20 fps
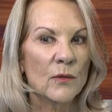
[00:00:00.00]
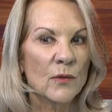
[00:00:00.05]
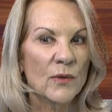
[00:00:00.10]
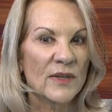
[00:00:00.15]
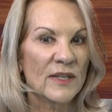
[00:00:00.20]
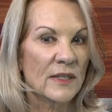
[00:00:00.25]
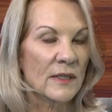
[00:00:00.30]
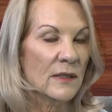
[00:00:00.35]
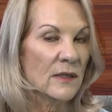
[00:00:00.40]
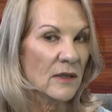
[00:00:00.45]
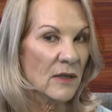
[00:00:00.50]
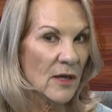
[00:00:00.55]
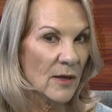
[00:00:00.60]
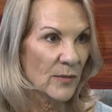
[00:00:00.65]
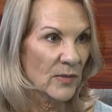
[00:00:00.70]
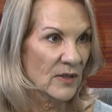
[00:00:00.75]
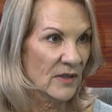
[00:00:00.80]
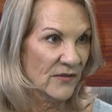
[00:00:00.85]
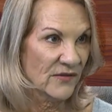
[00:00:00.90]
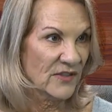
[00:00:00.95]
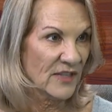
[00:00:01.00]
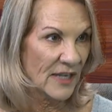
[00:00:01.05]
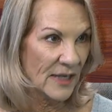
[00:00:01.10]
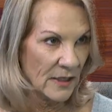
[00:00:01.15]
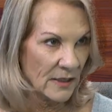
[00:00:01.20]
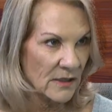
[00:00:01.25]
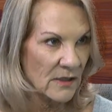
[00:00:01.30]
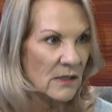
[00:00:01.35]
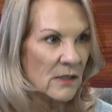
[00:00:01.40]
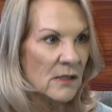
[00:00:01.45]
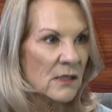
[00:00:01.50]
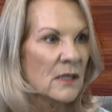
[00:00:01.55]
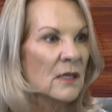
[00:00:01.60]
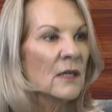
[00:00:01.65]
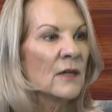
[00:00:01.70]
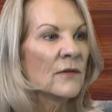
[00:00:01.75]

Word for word: we did a couple of tents